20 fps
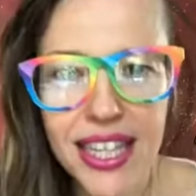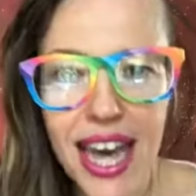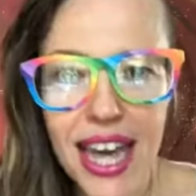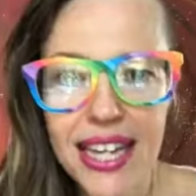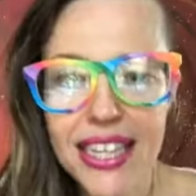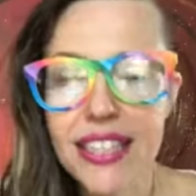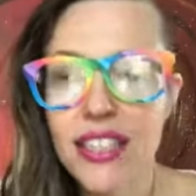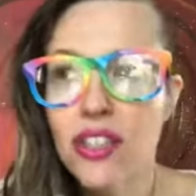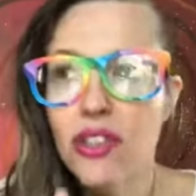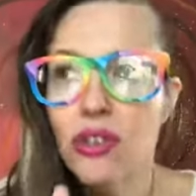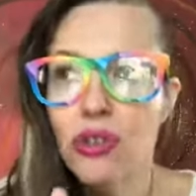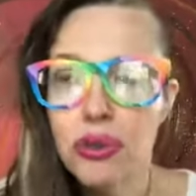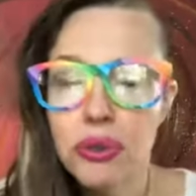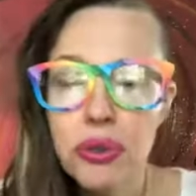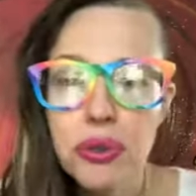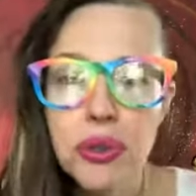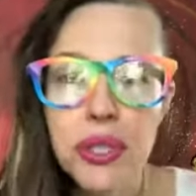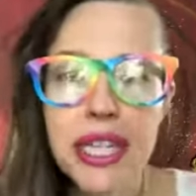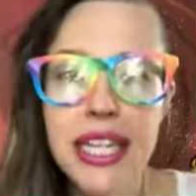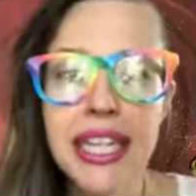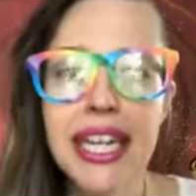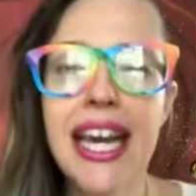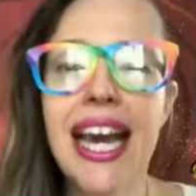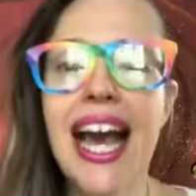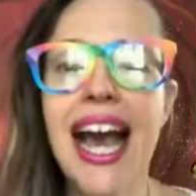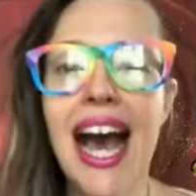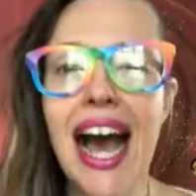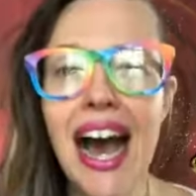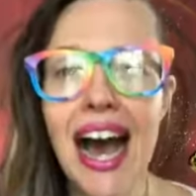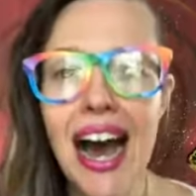That is truly
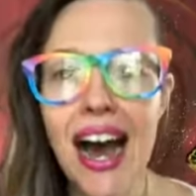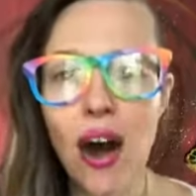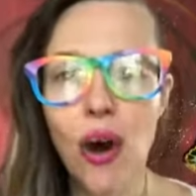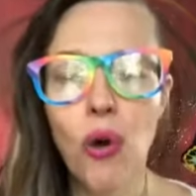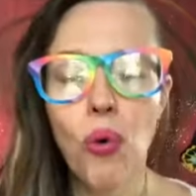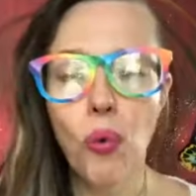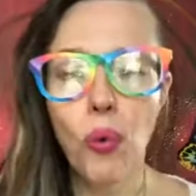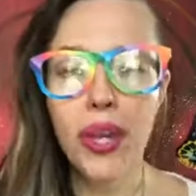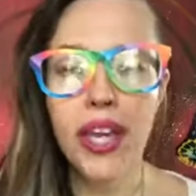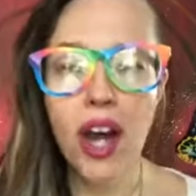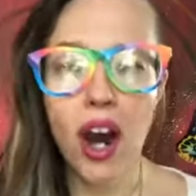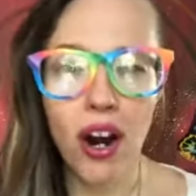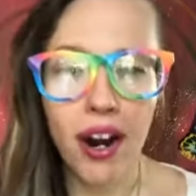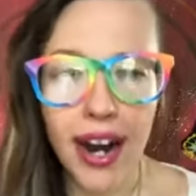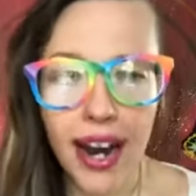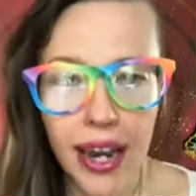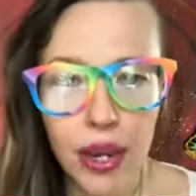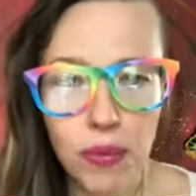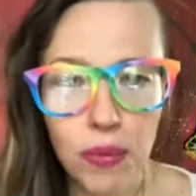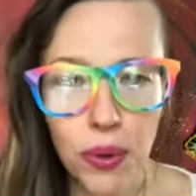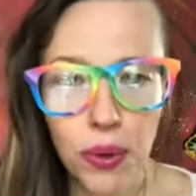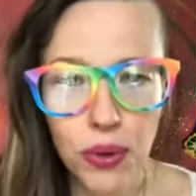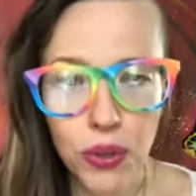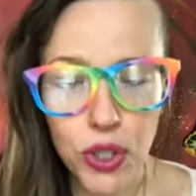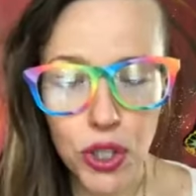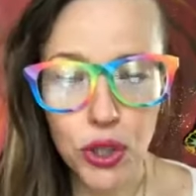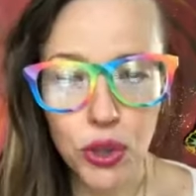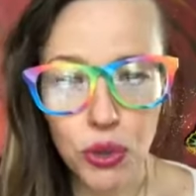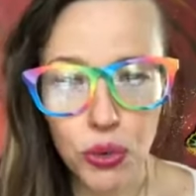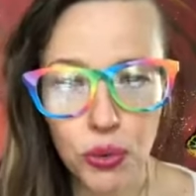how we are
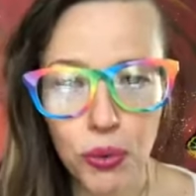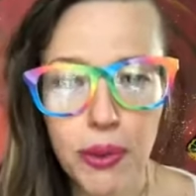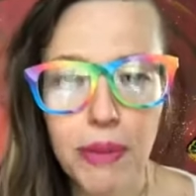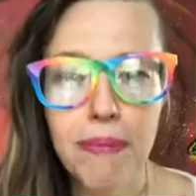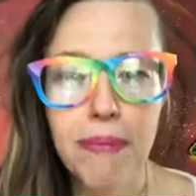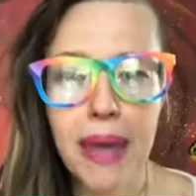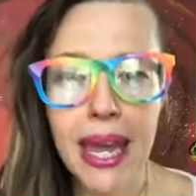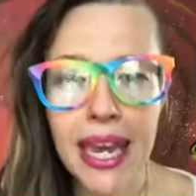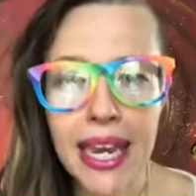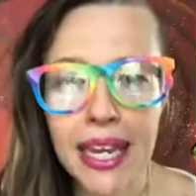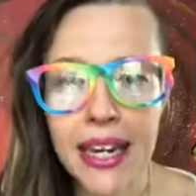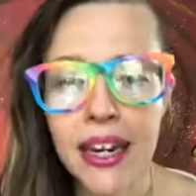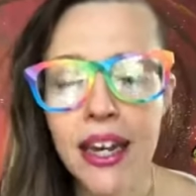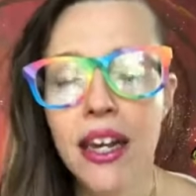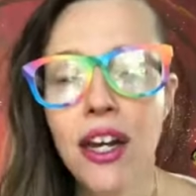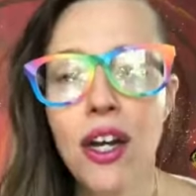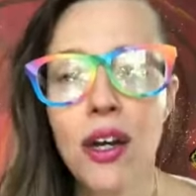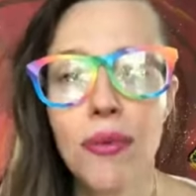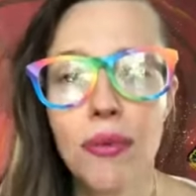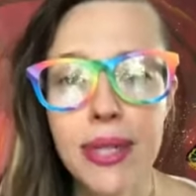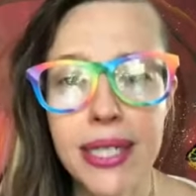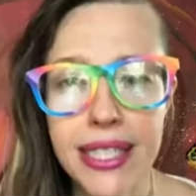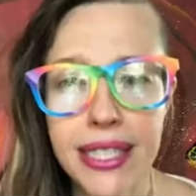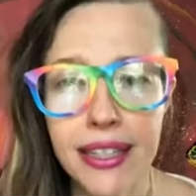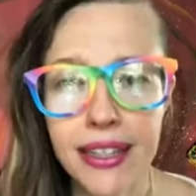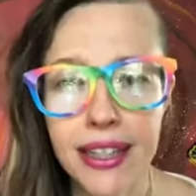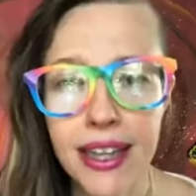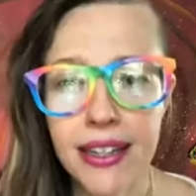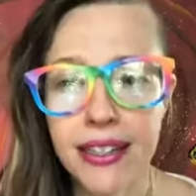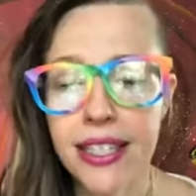able to remain
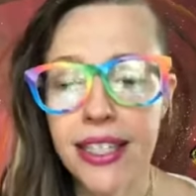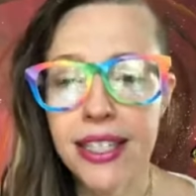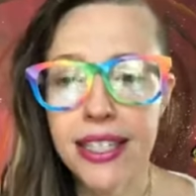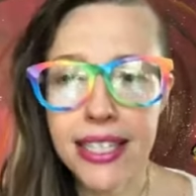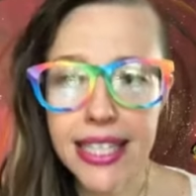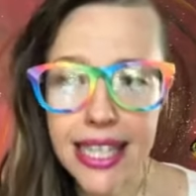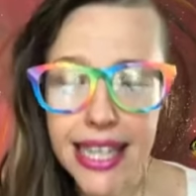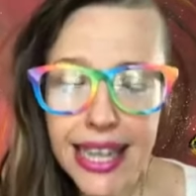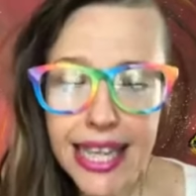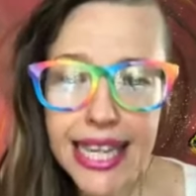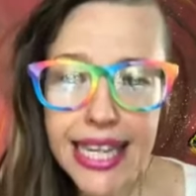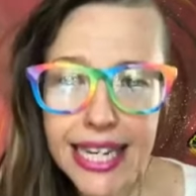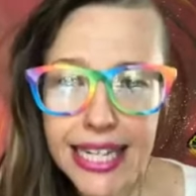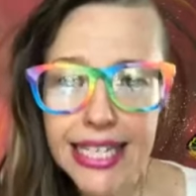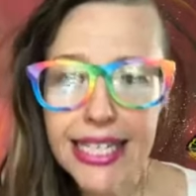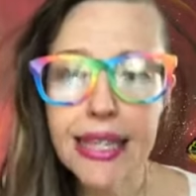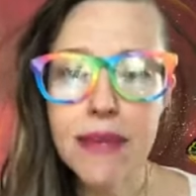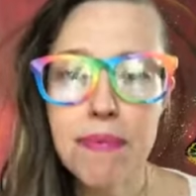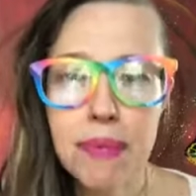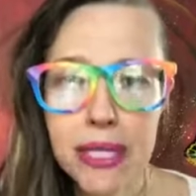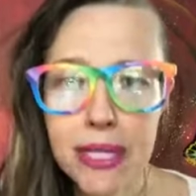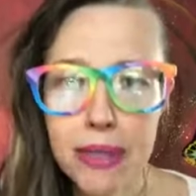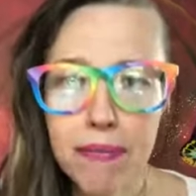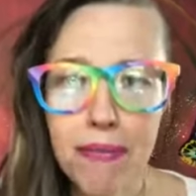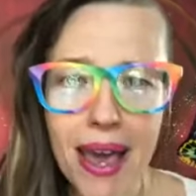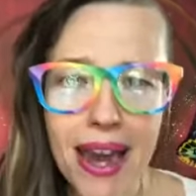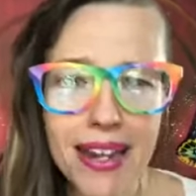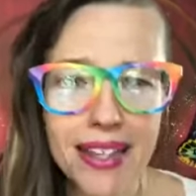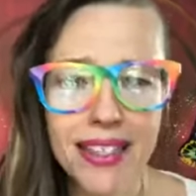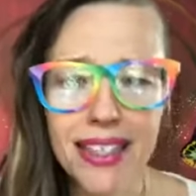resilient. It is the
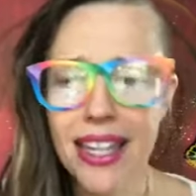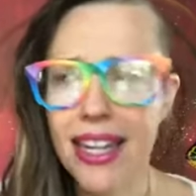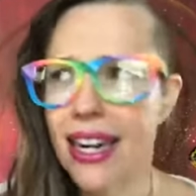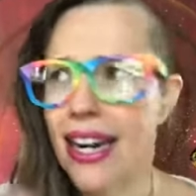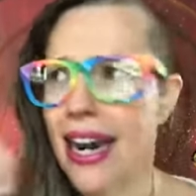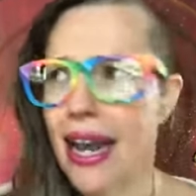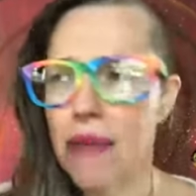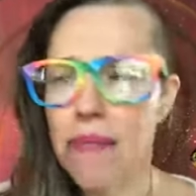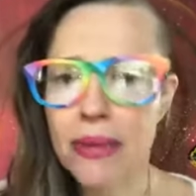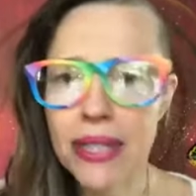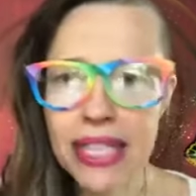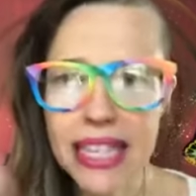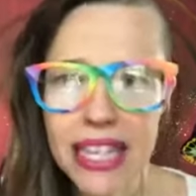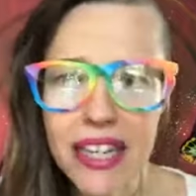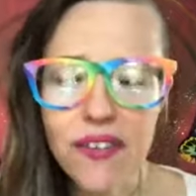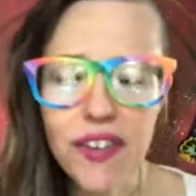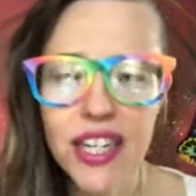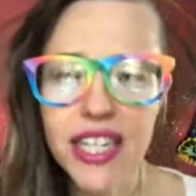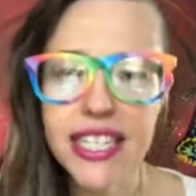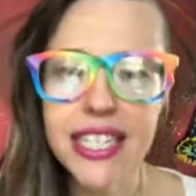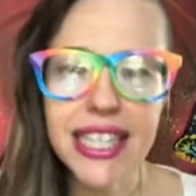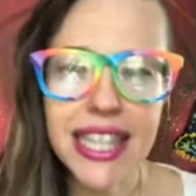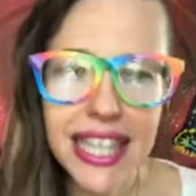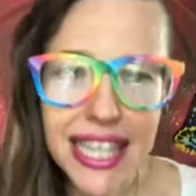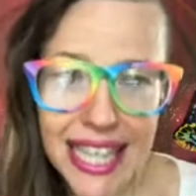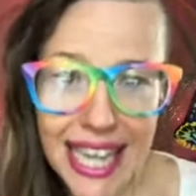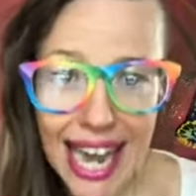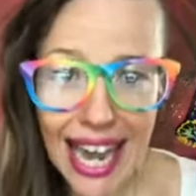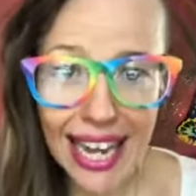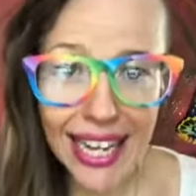deepest medicine, and I believe it is
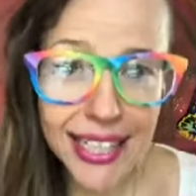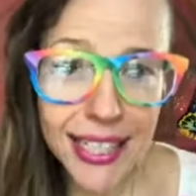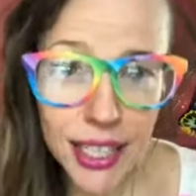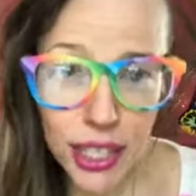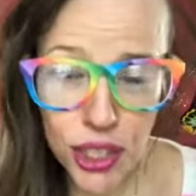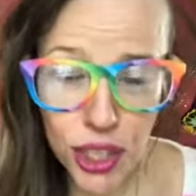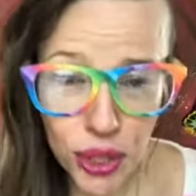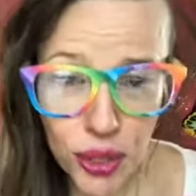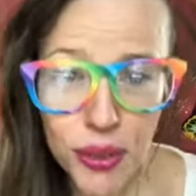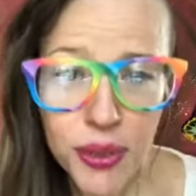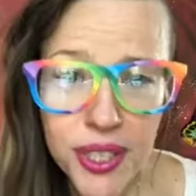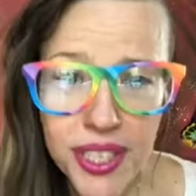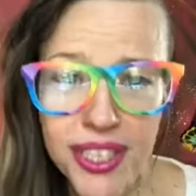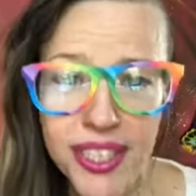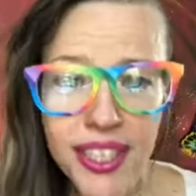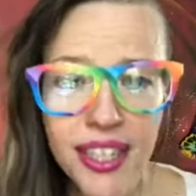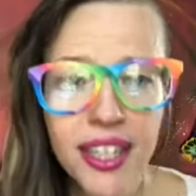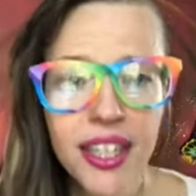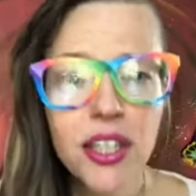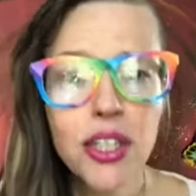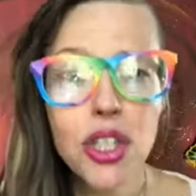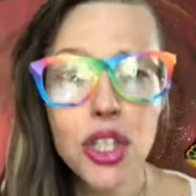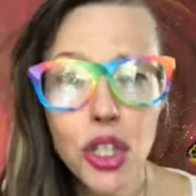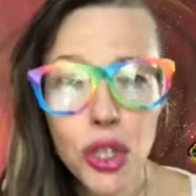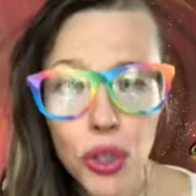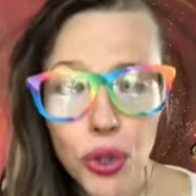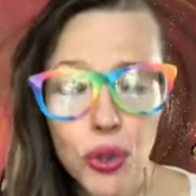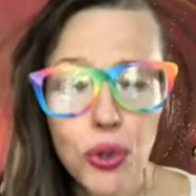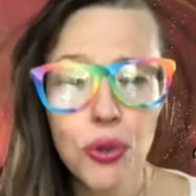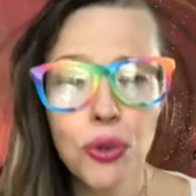the antidote
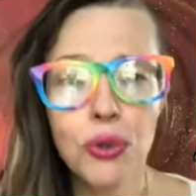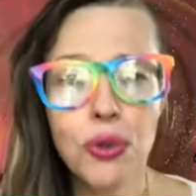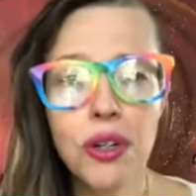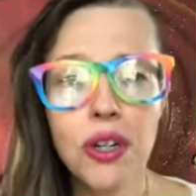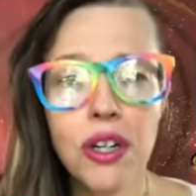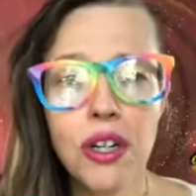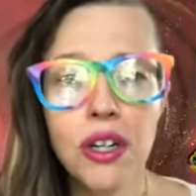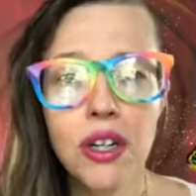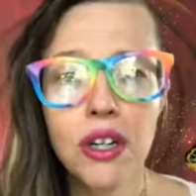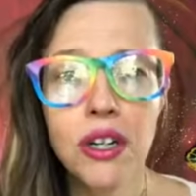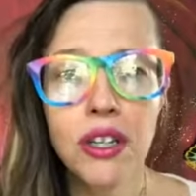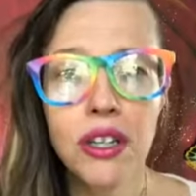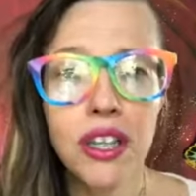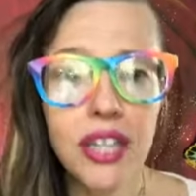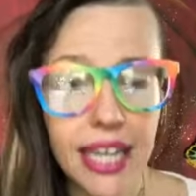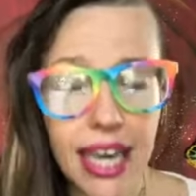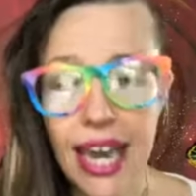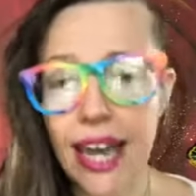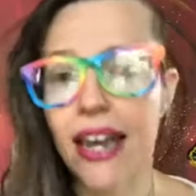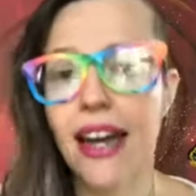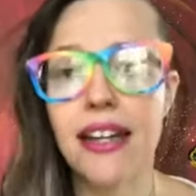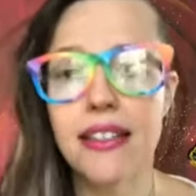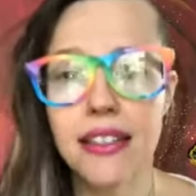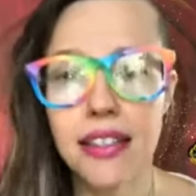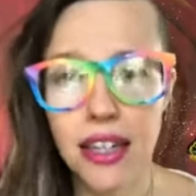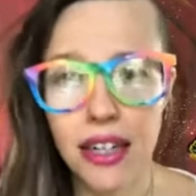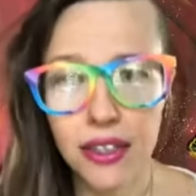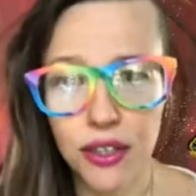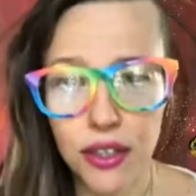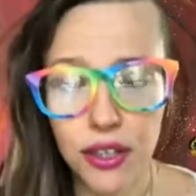to the
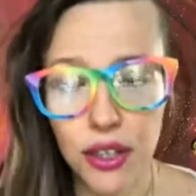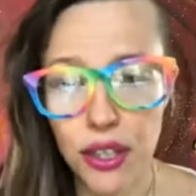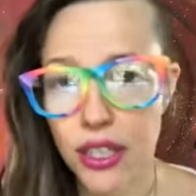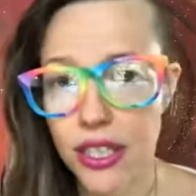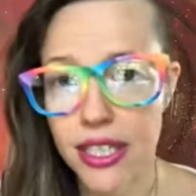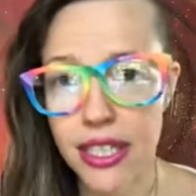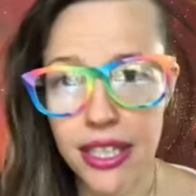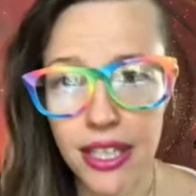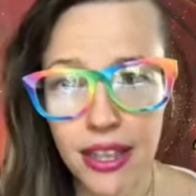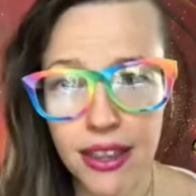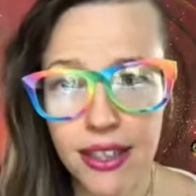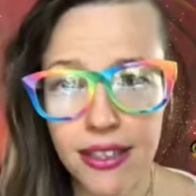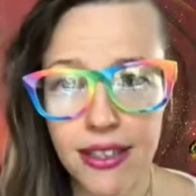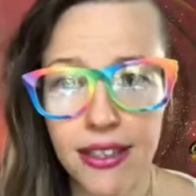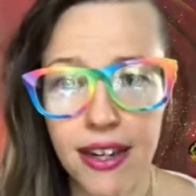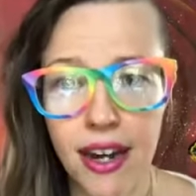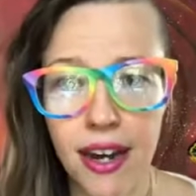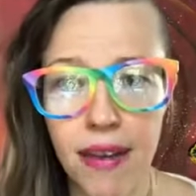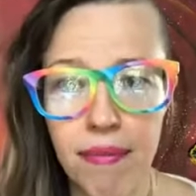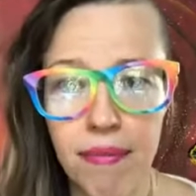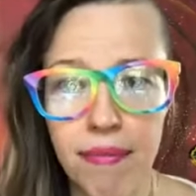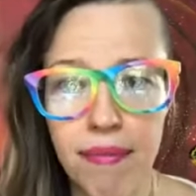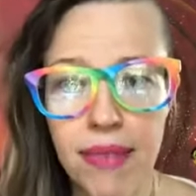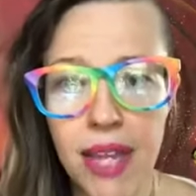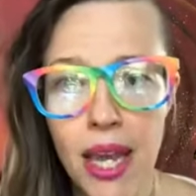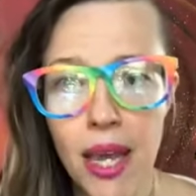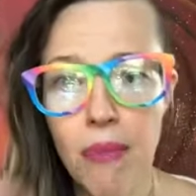chaos and uncertainty at this time.